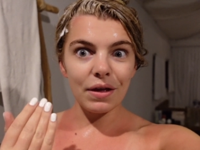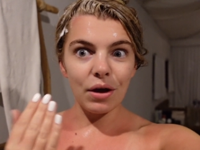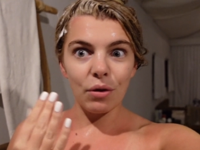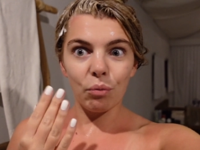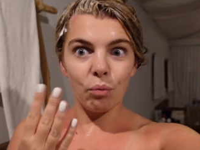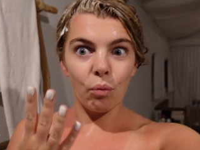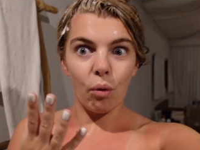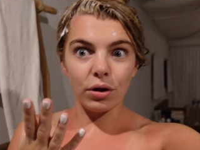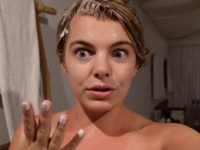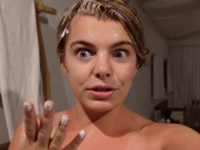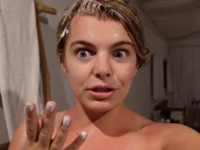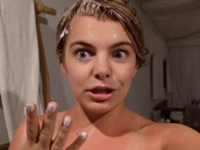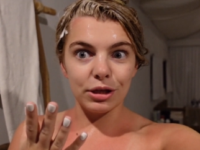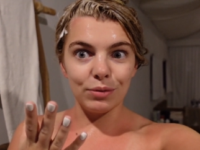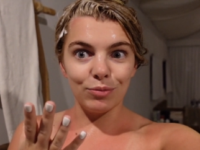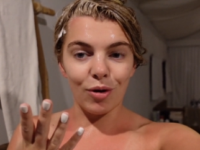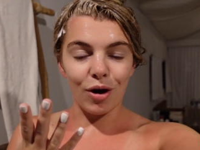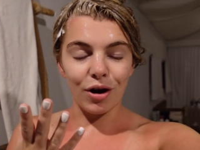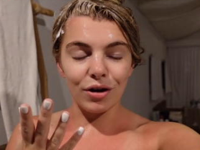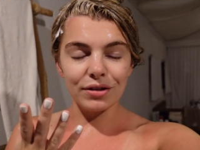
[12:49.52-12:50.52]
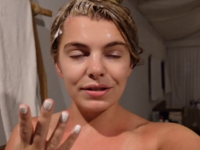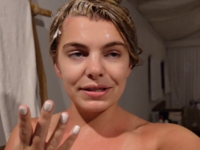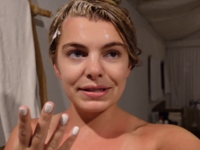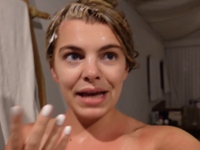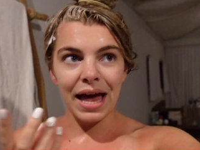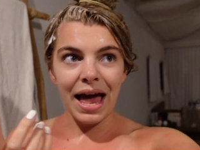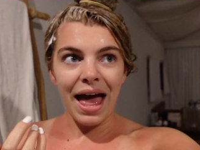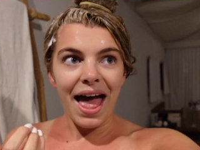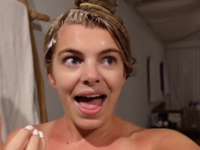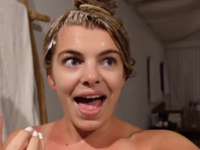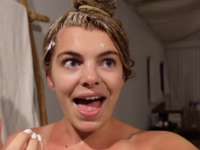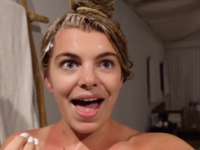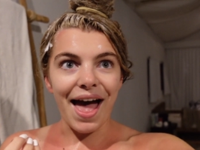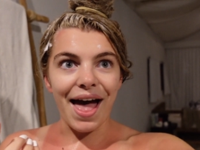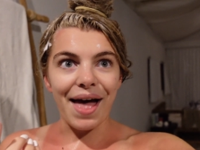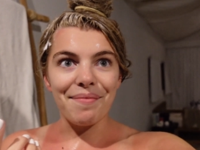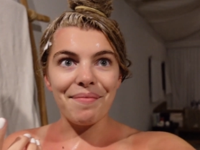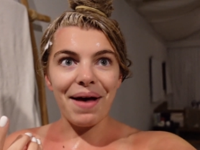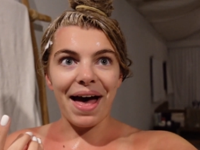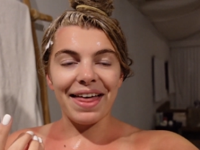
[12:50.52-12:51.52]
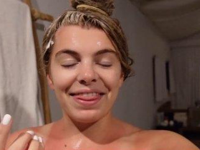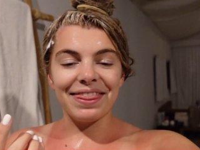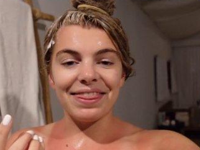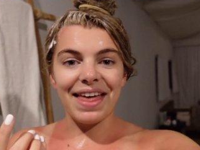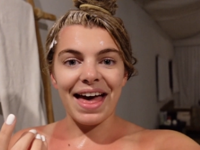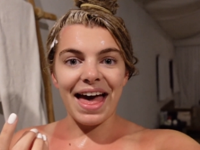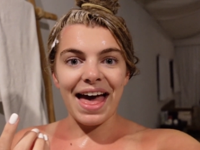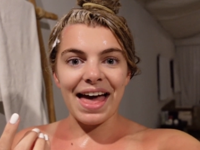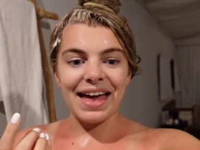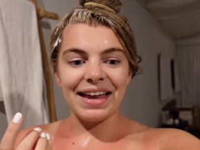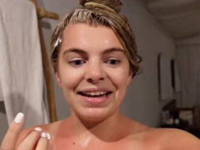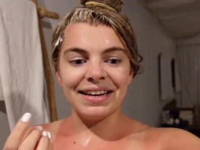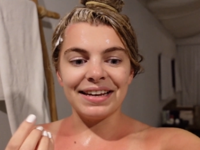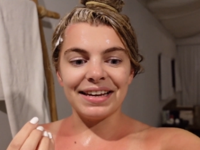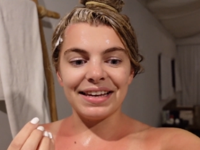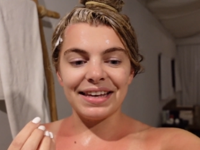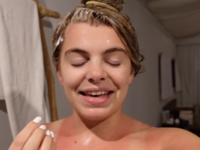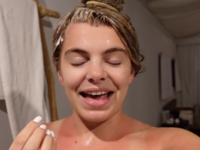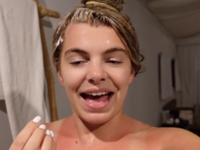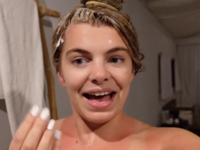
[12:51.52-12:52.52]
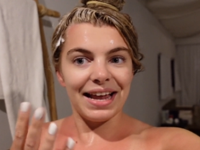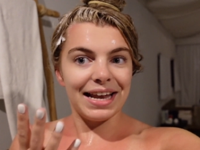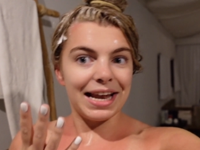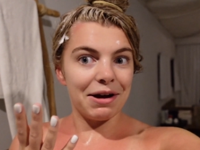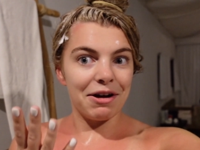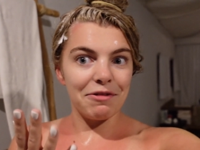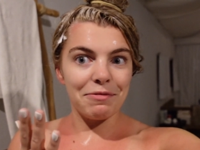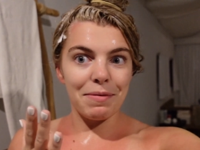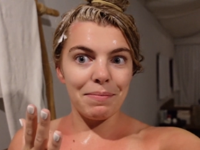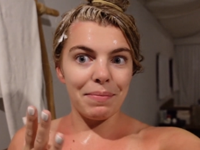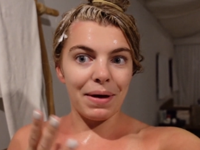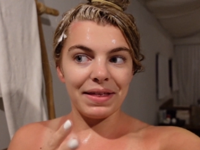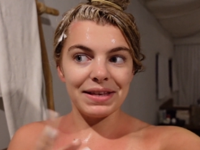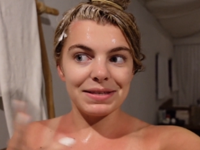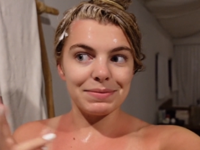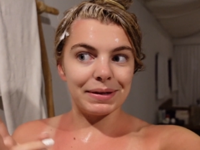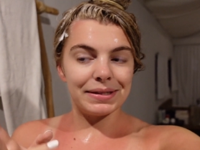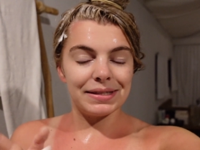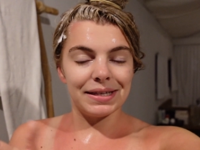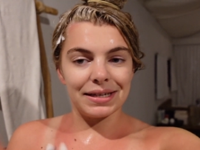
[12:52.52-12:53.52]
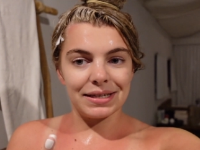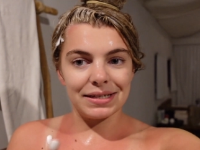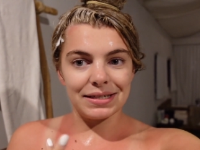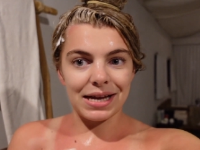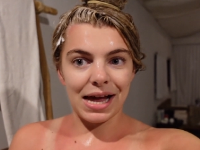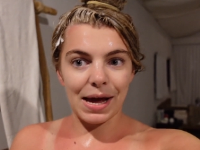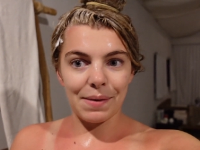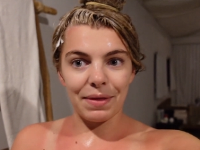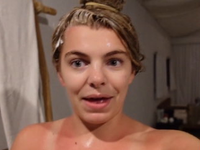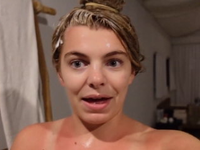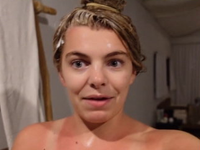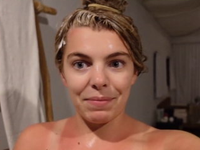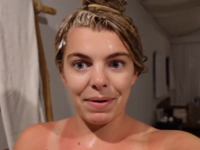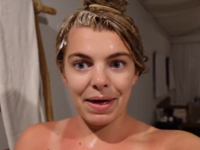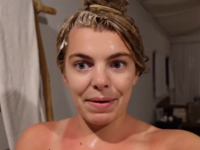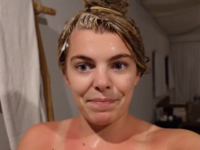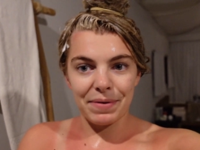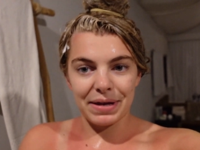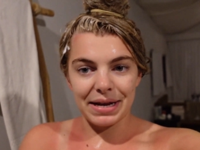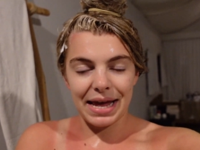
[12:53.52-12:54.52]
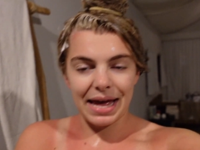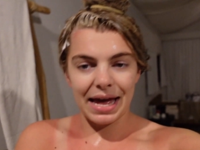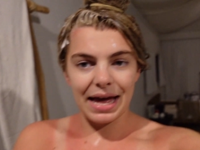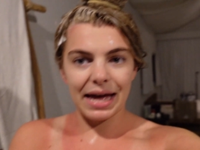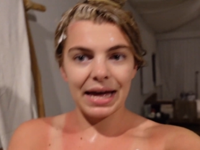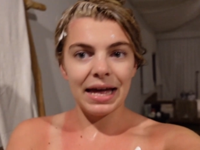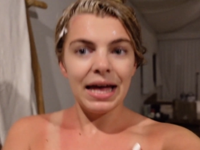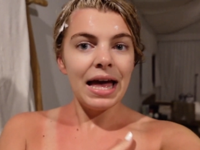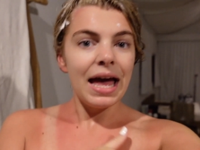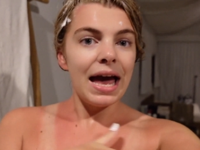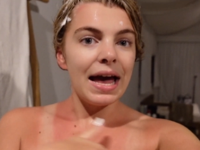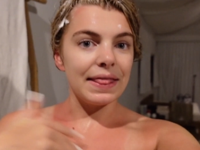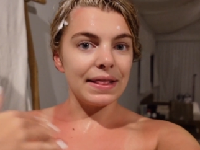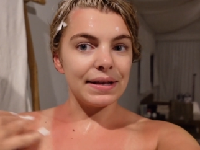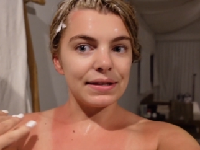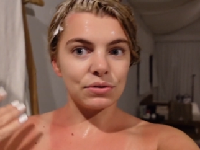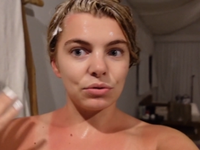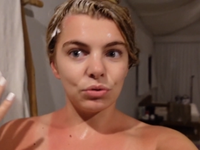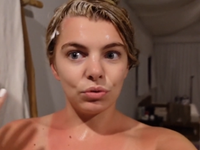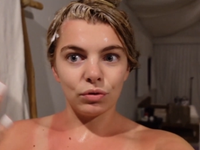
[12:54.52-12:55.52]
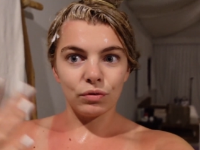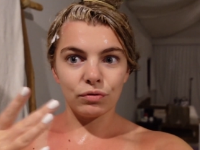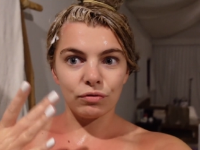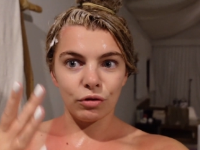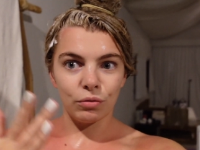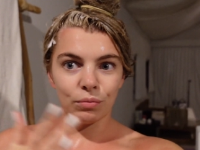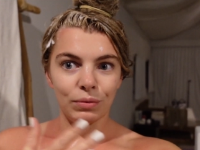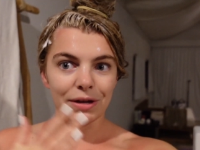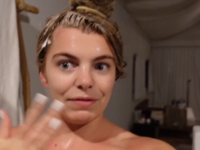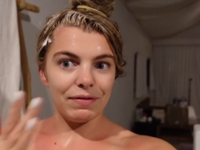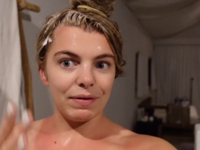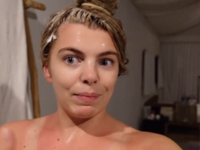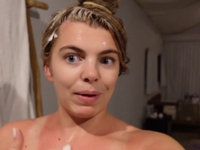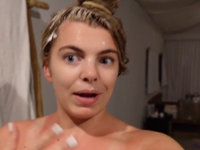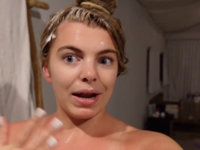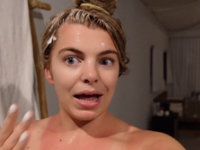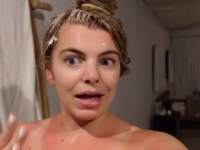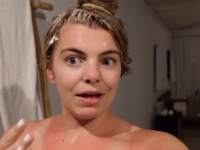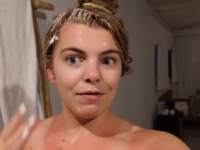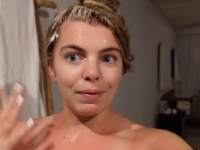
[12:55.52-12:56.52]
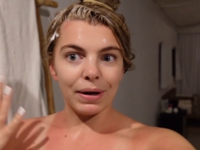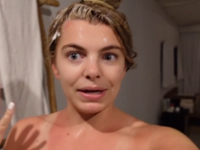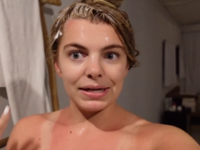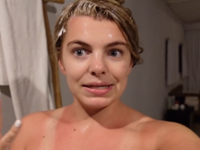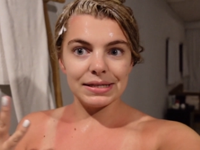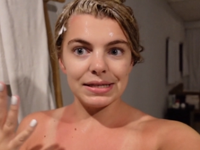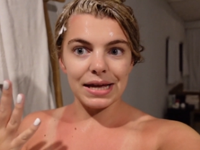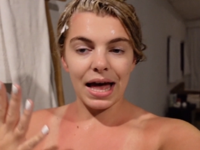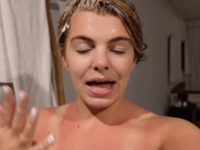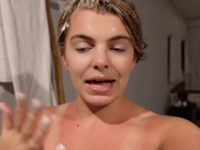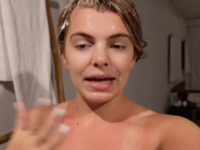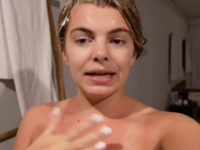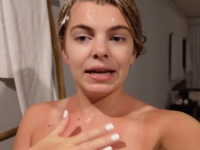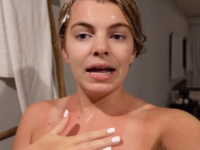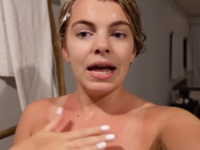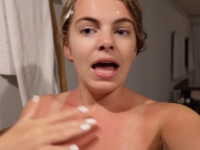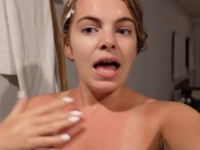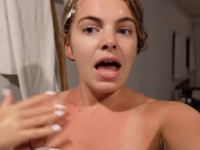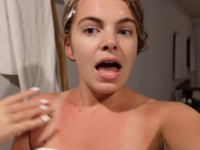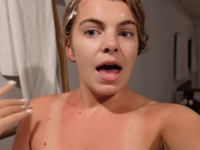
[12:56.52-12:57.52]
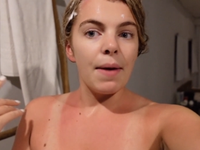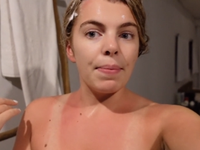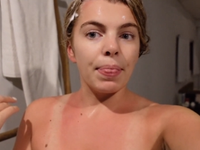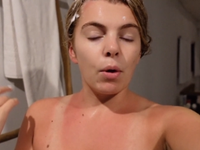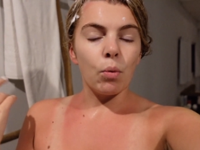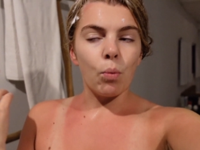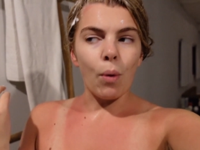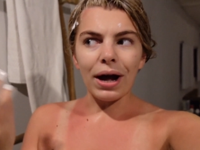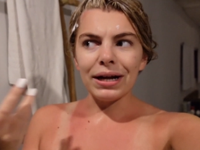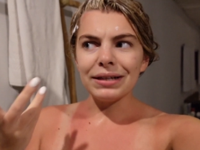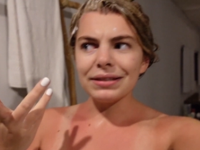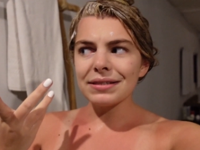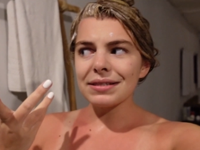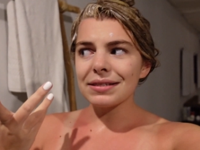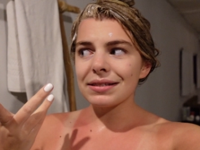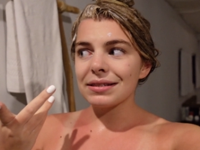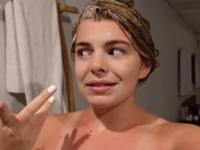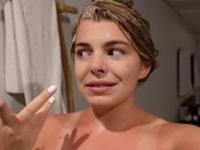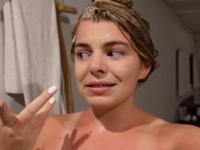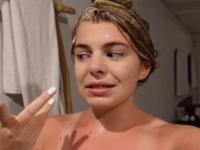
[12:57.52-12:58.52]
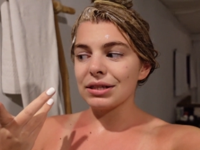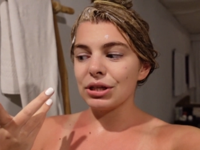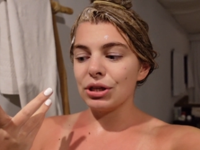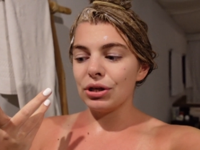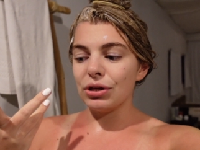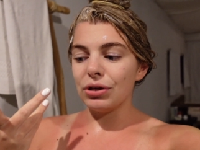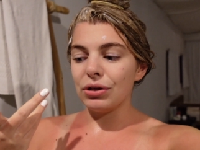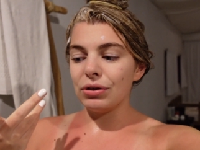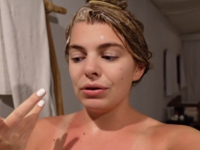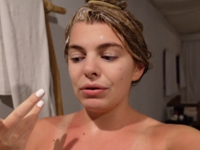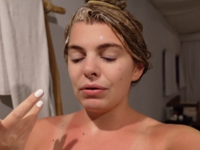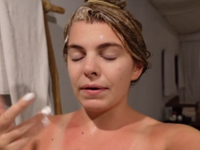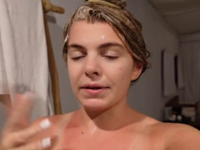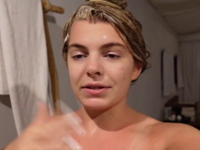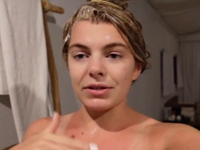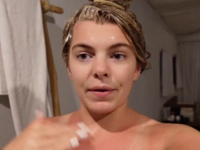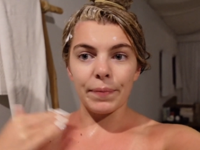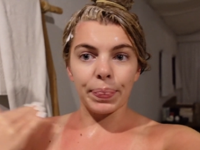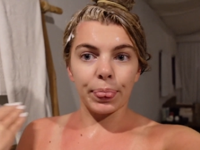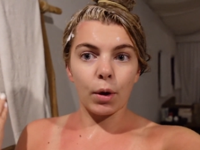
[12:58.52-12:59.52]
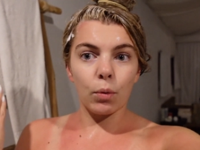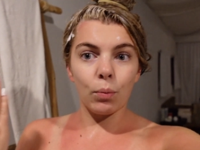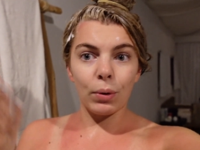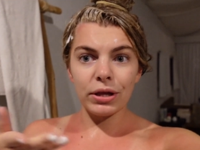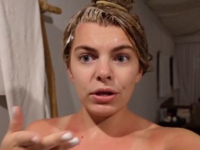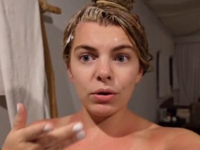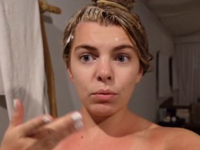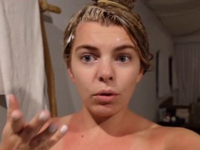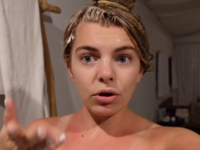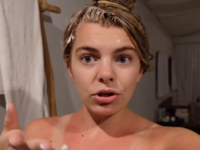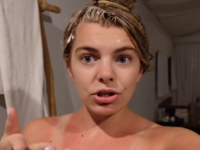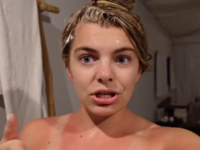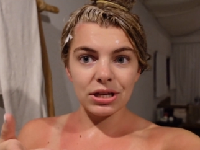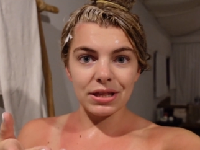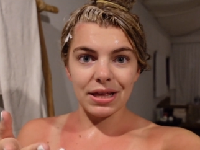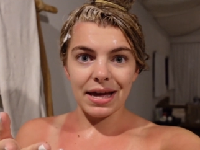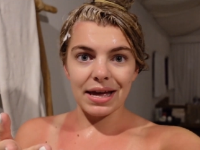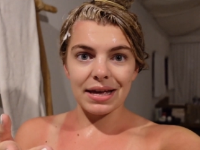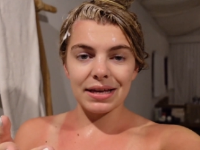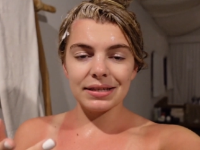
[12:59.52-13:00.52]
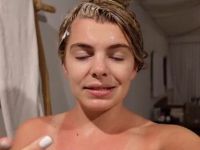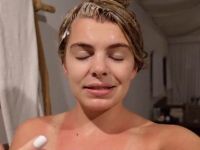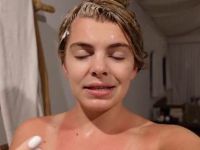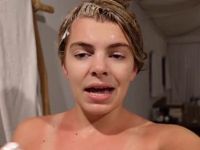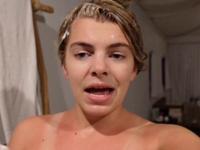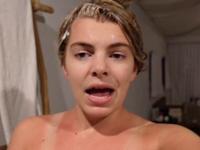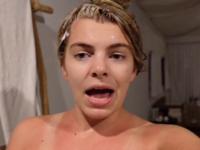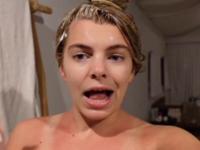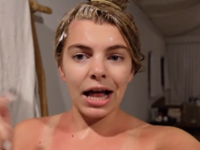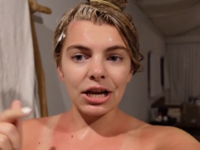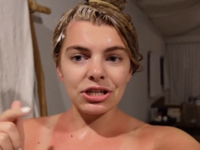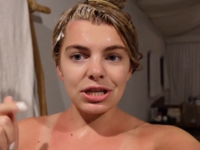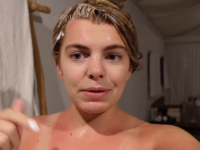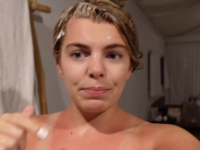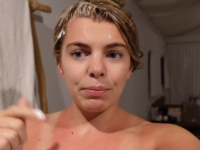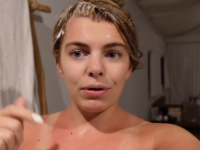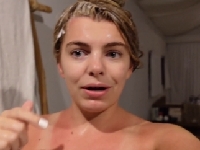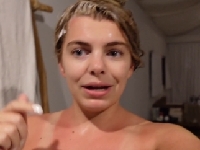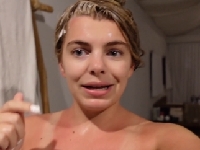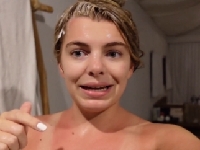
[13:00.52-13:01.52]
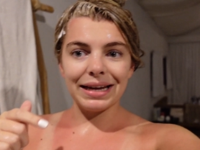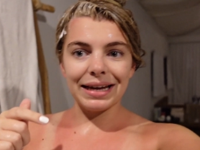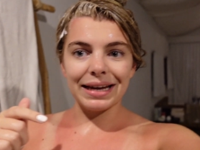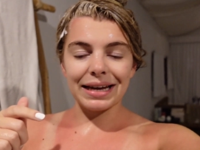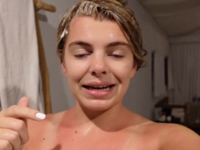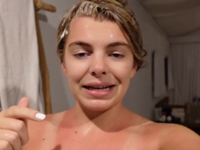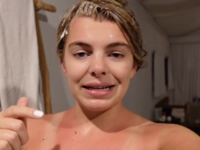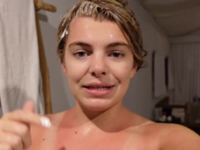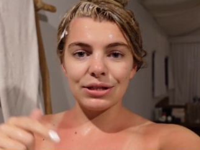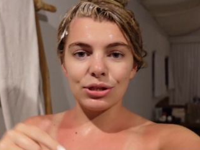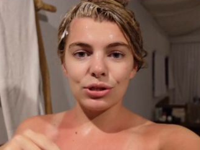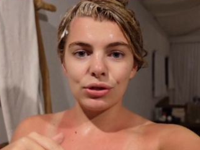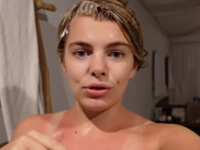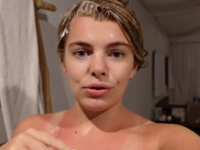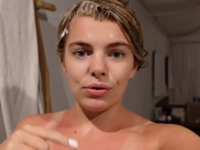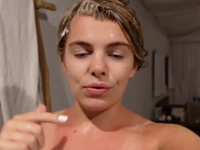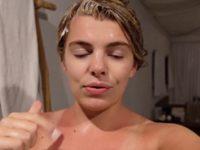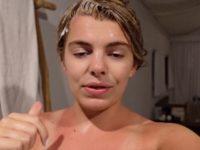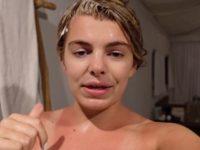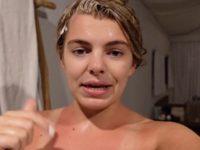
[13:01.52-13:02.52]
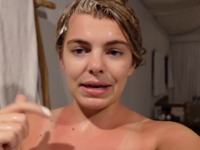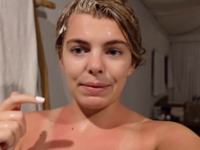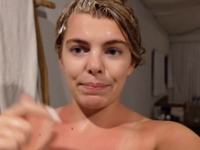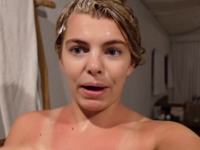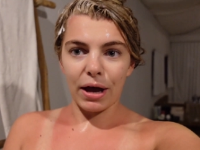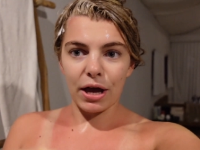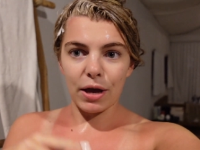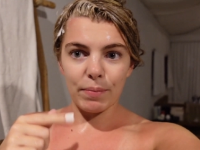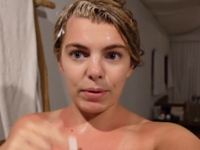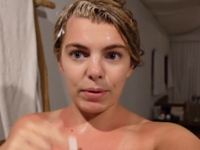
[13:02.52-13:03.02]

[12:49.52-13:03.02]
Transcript: what Tulum was. Um, and then, yeah, and now I've been back, this is my second time that I've been here. And that's all from Living My Life by Design. And um, whilst you, oh, sorry, when you're watching this, I actually put a link into the bio